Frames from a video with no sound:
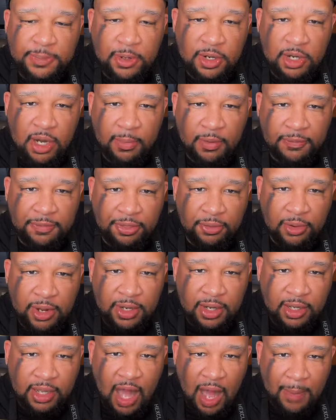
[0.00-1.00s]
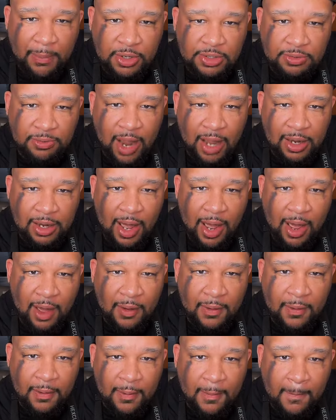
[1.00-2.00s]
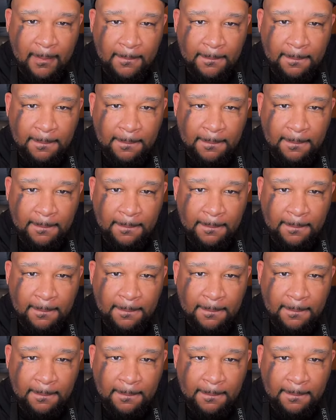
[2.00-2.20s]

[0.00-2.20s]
these, put a number three in the comments right now.